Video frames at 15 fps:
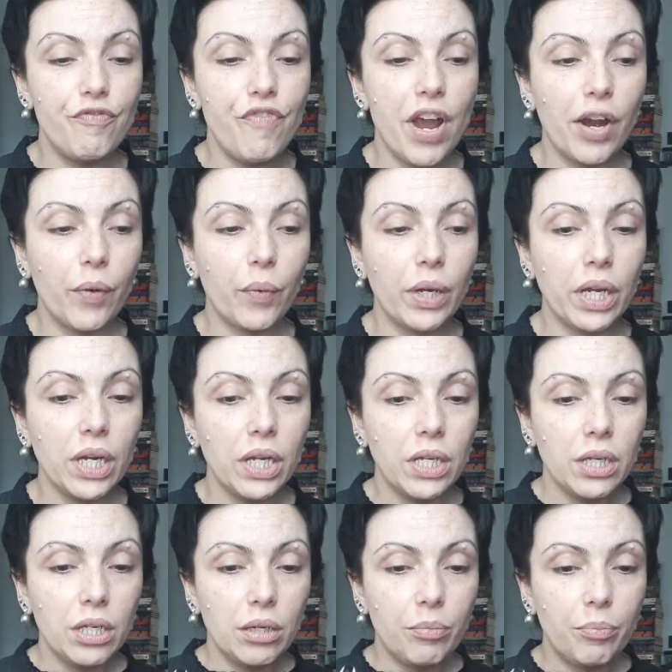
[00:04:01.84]
very
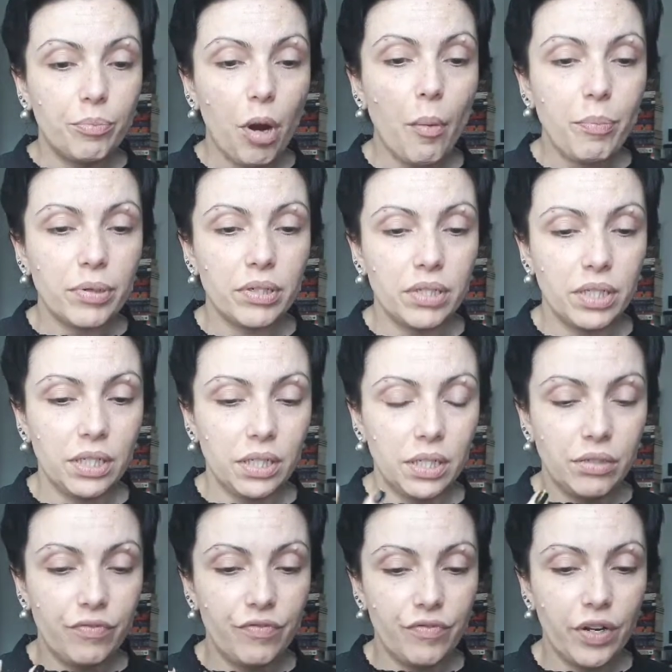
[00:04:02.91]
properties,
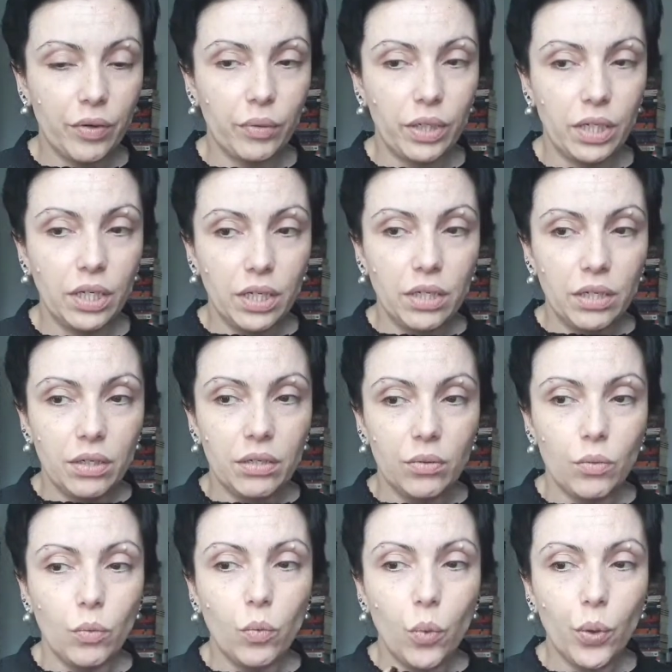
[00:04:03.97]
the very
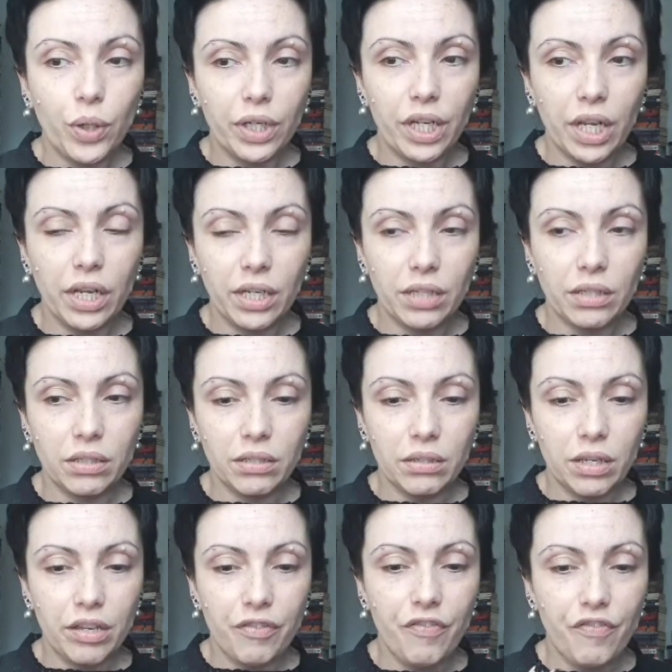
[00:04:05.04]
working
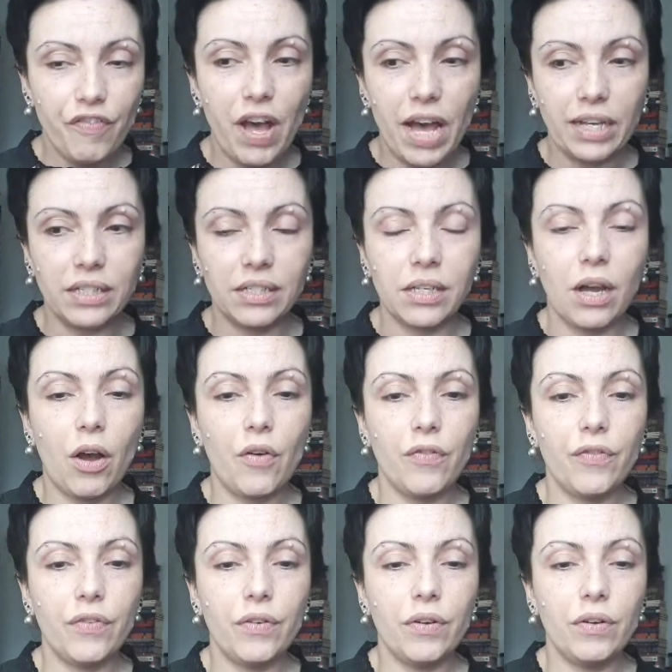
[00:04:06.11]
effects of
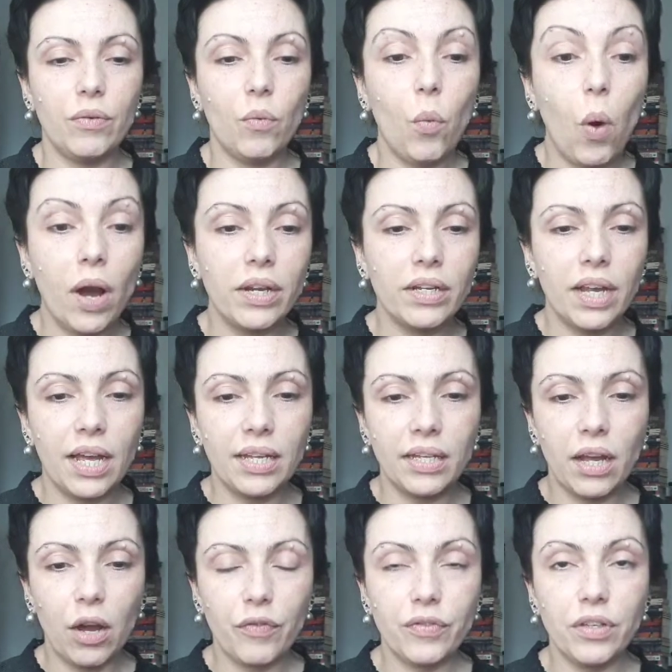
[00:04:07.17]
one
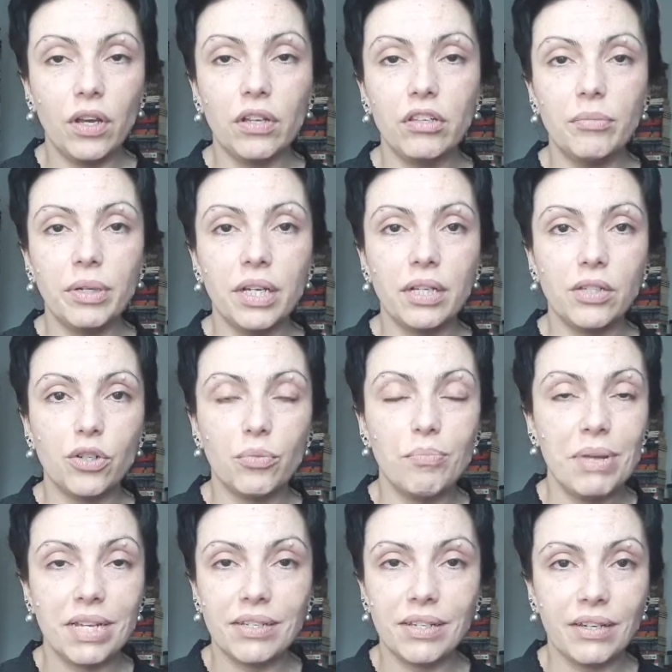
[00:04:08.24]
and of the other, because you're
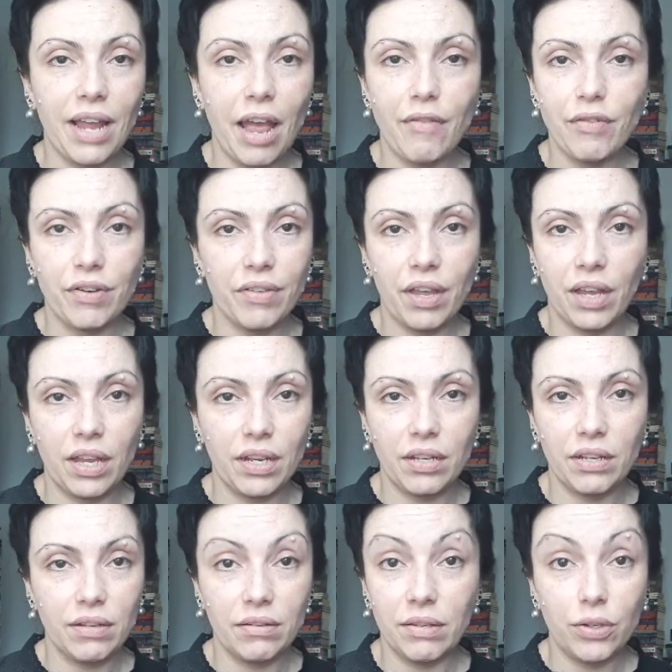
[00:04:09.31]
mixing everything
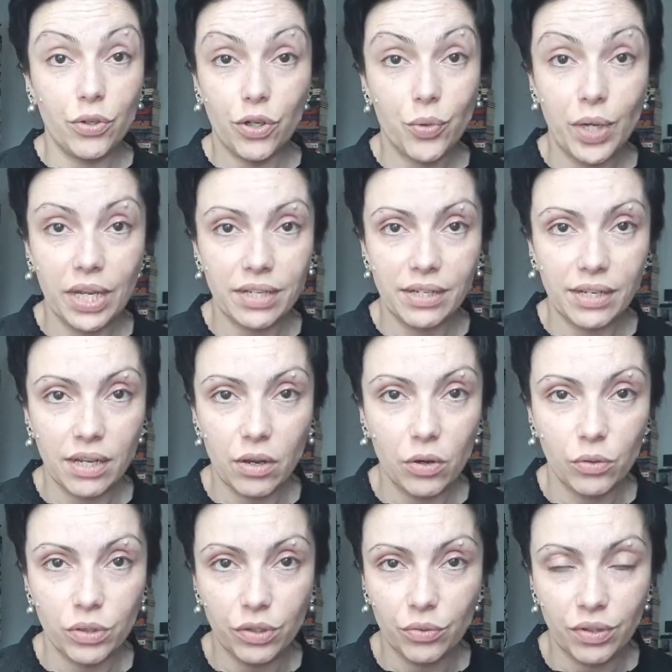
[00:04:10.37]
and you're creating a
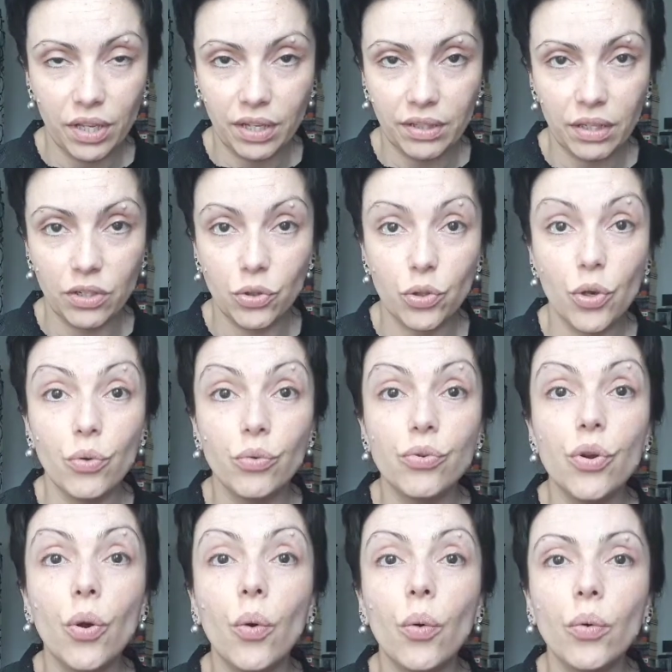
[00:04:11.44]
whole new thing that you
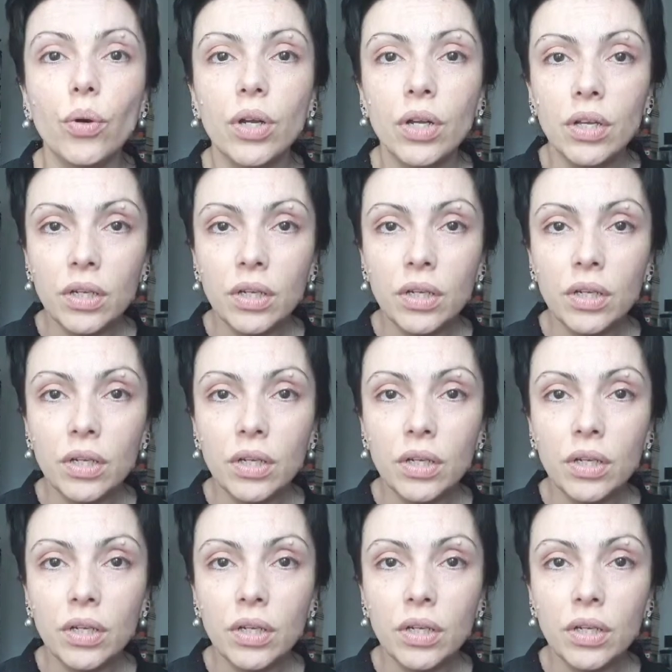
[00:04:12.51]
don't know